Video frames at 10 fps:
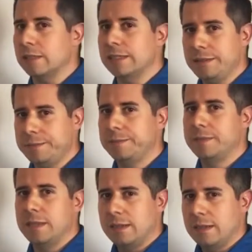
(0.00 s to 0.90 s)
daily
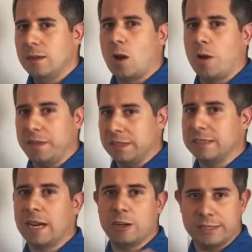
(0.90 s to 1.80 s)
on the
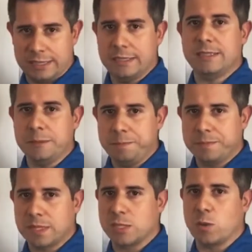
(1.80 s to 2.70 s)
entire system,
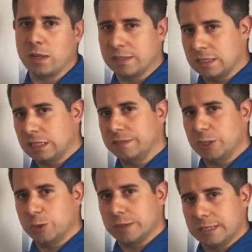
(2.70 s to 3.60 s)
as well as
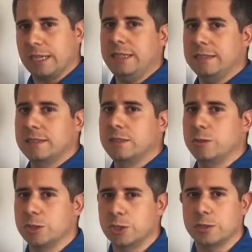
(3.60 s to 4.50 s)
individual
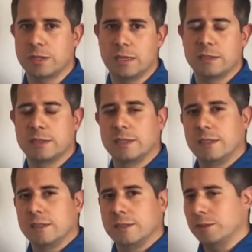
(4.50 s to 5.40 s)
sites, to ensure that
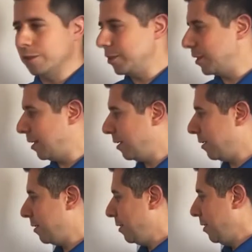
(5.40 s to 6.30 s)
there's
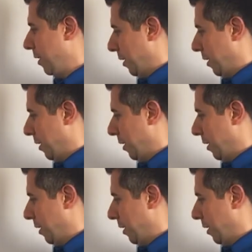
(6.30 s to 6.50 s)
a